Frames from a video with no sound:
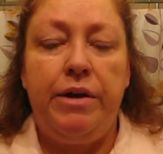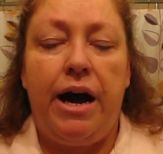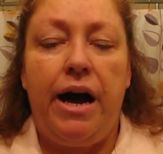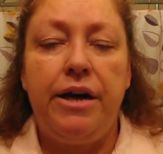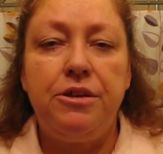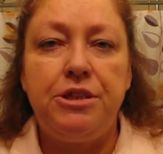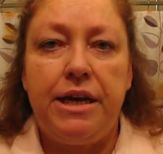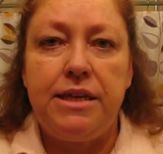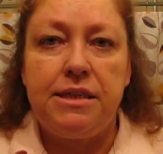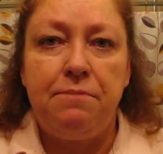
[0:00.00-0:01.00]
Now, I
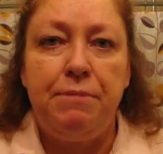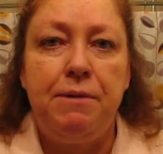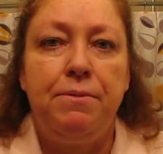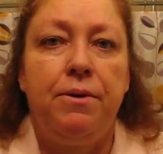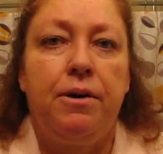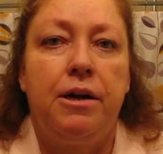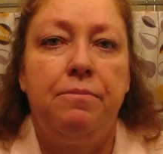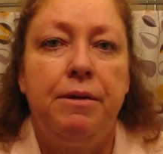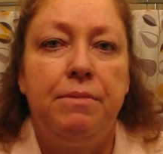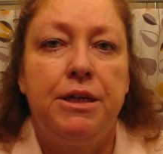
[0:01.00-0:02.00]
understand some people are going to
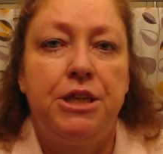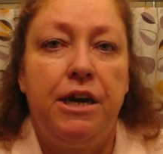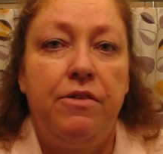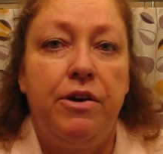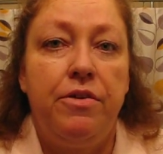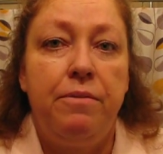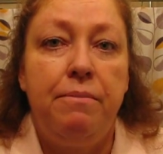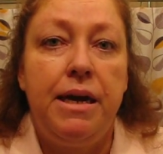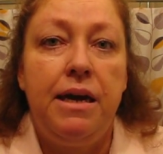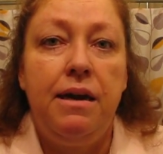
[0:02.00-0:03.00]
be much heavier than
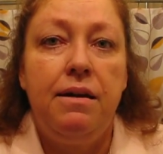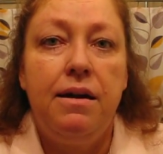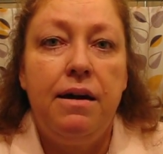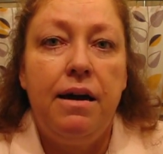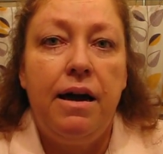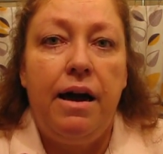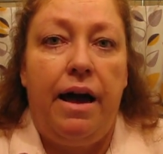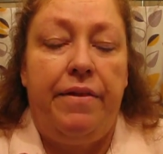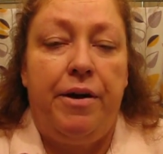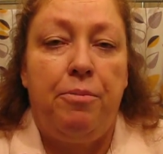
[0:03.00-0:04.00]
me,
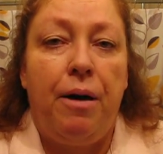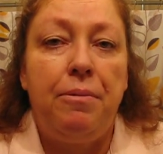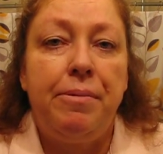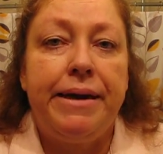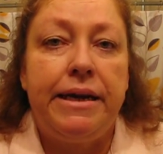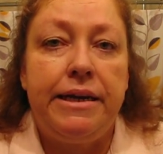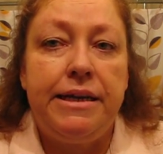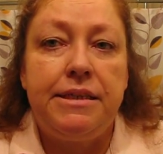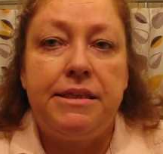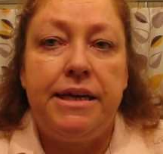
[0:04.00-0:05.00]
and they're probably going to
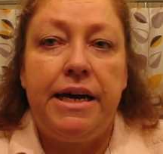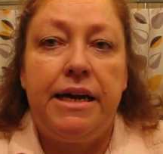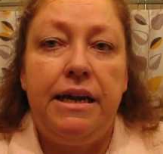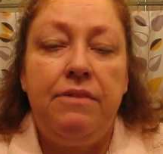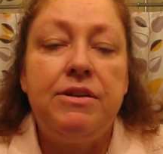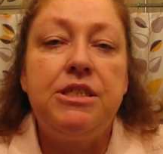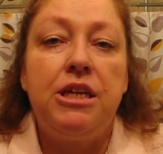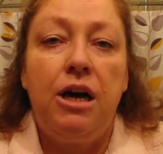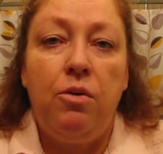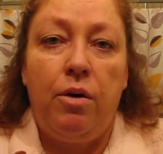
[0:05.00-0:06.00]
need to take it even
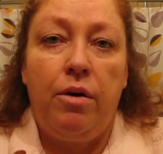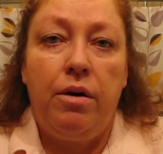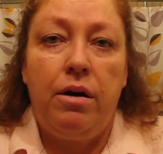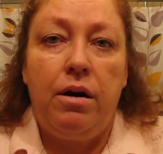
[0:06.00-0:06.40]
slower.